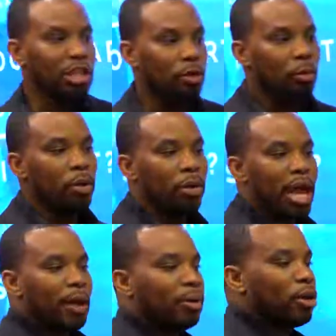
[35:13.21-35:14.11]
See, we
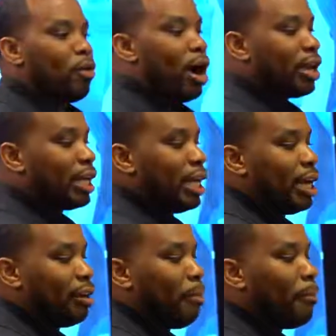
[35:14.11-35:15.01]
were able to go out and
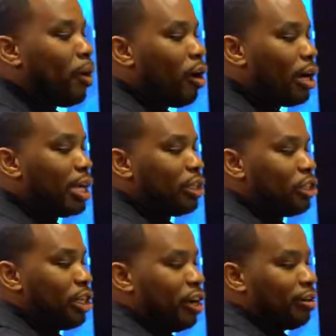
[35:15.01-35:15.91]
get
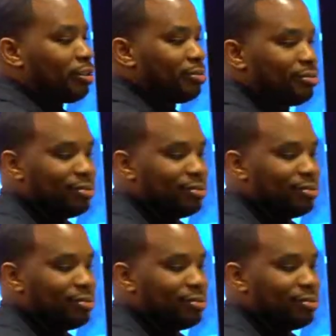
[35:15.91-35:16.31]
market share.